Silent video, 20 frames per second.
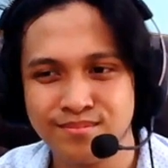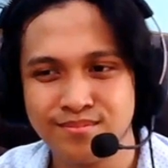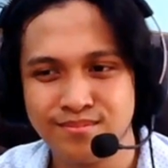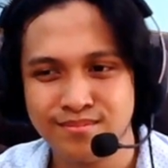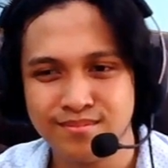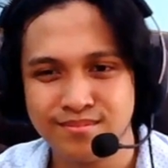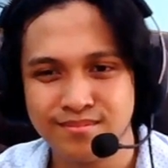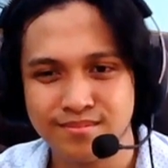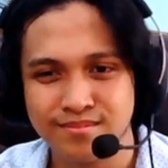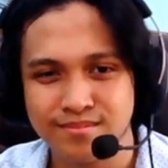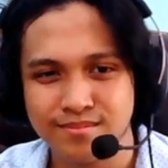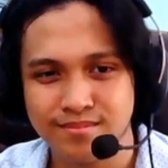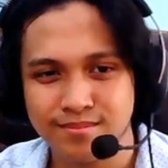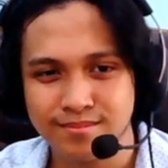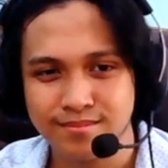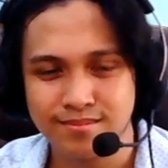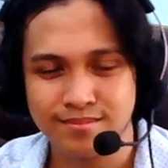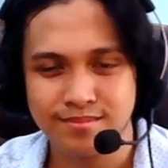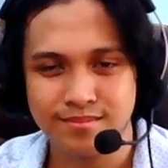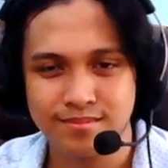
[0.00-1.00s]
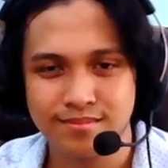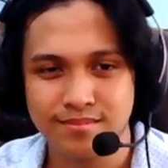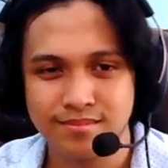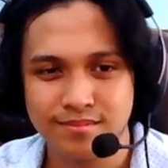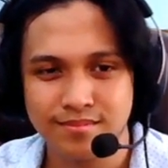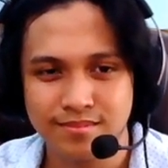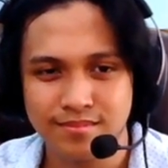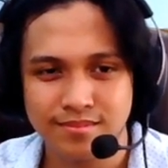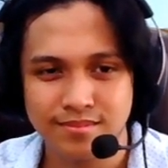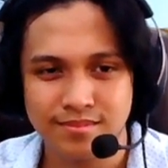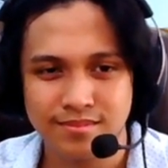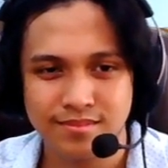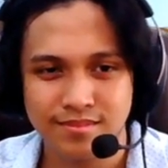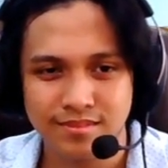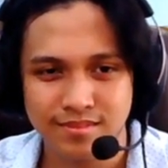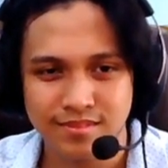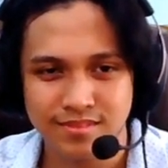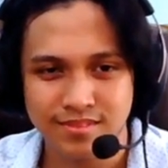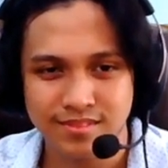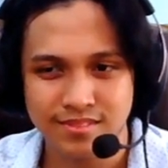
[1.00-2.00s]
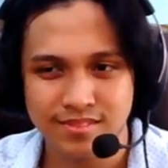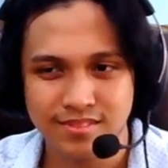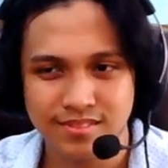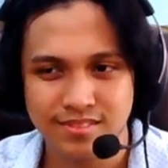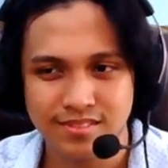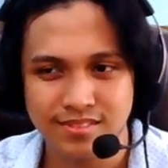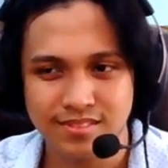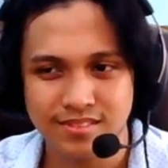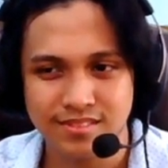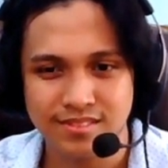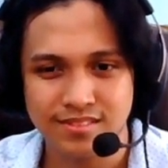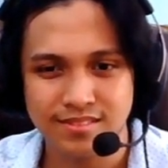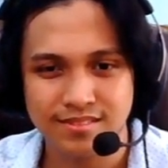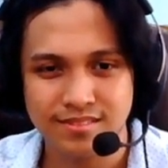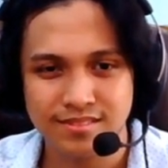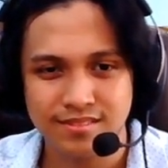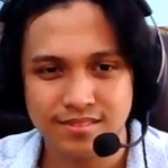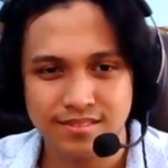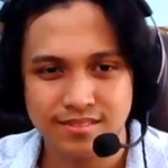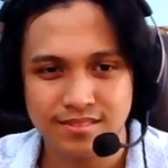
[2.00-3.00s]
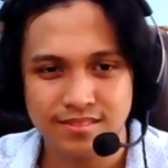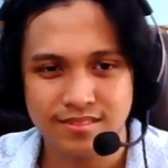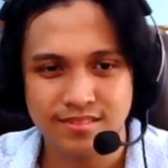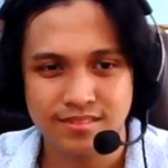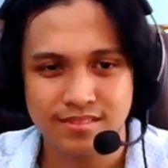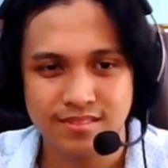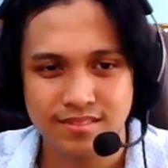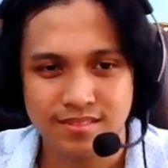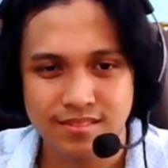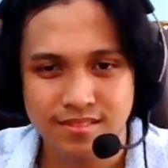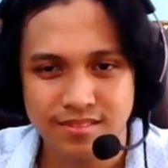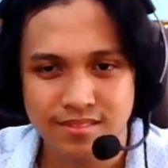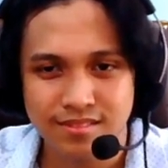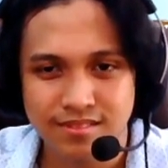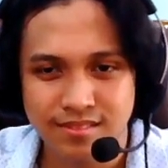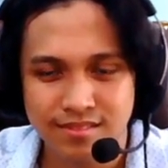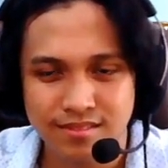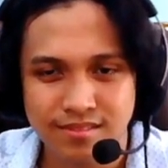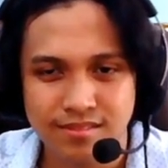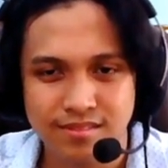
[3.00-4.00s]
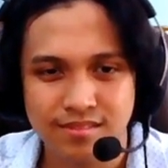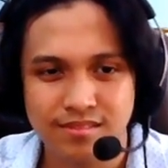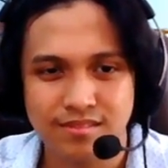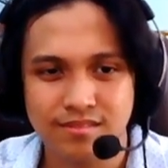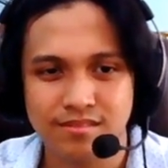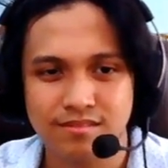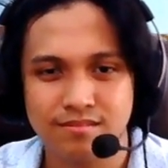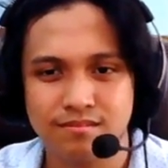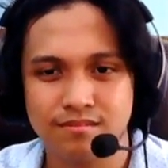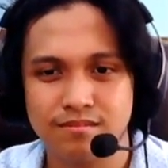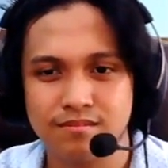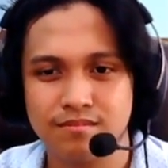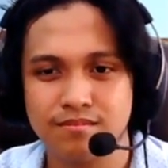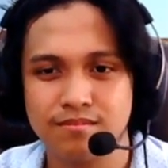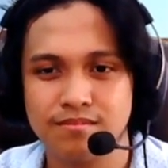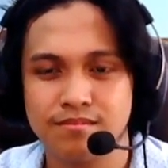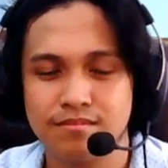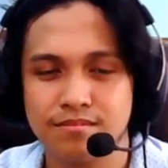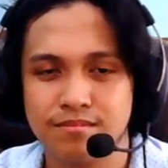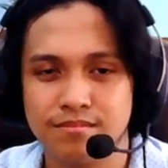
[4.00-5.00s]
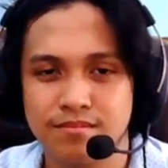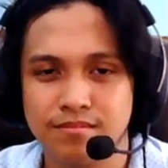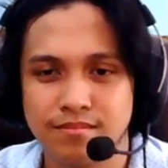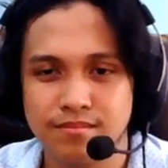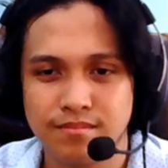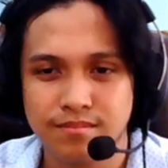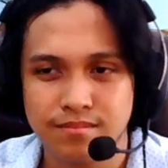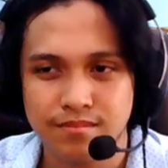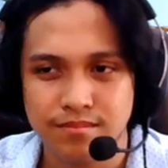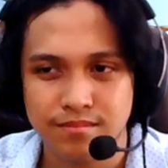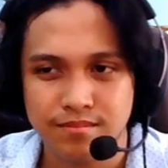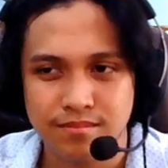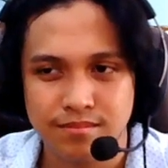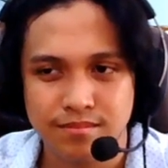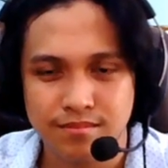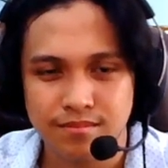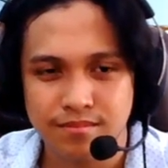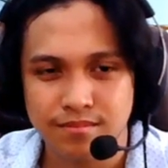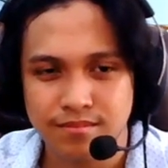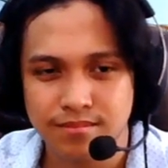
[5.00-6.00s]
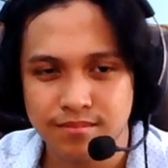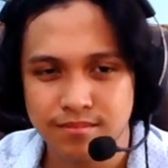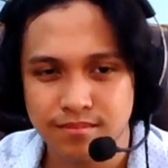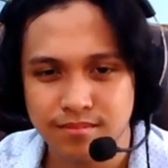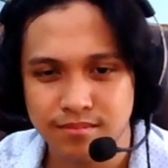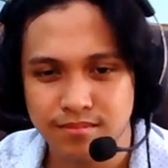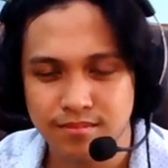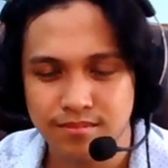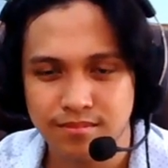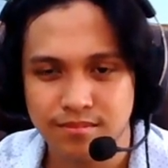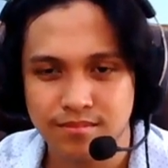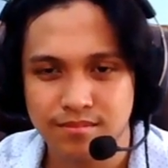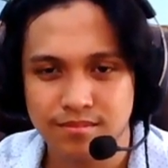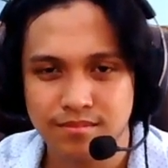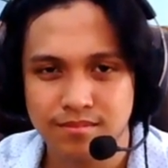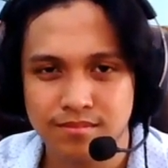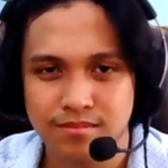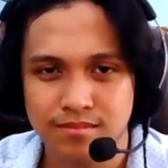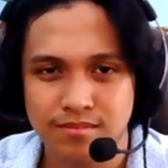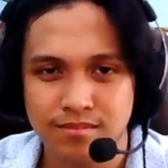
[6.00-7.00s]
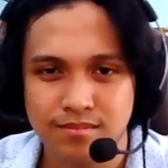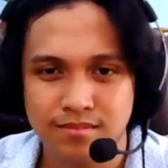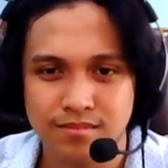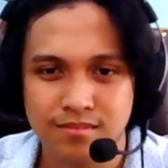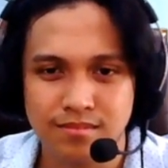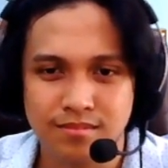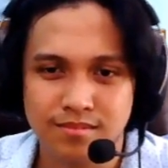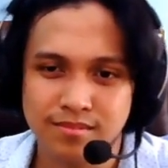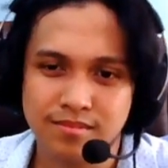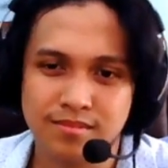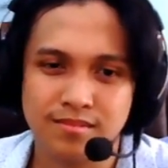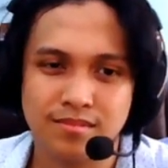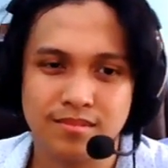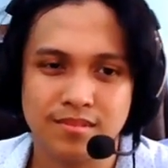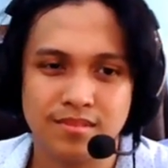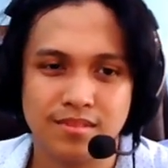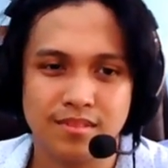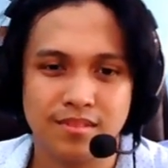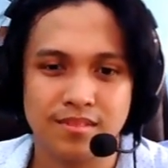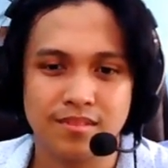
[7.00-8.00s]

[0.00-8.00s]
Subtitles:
(not speaking)